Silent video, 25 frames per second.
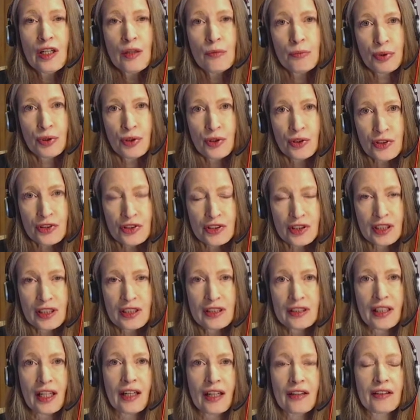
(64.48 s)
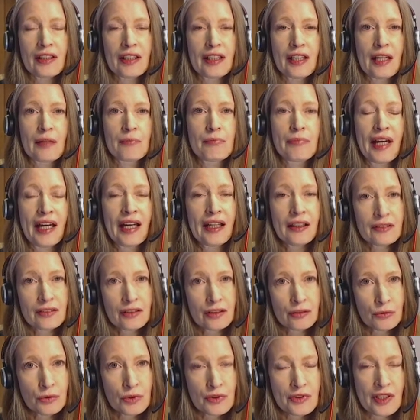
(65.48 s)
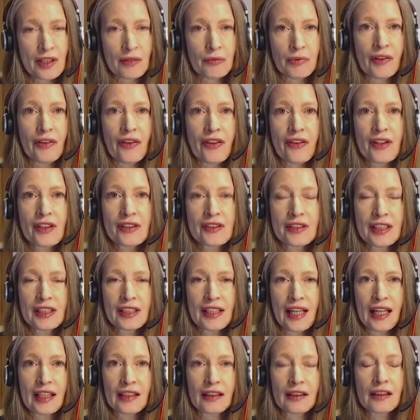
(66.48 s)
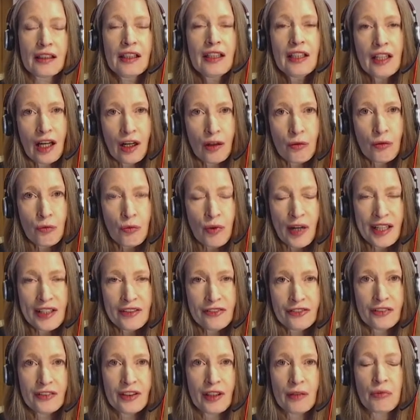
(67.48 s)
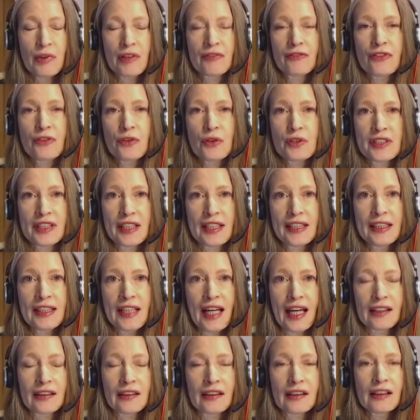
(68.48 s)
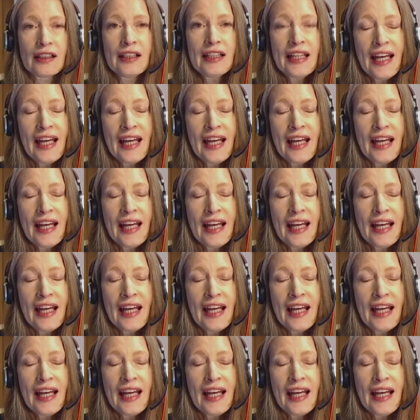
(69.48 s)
pushing down again back towards that 113 handle, away from the 114 handle.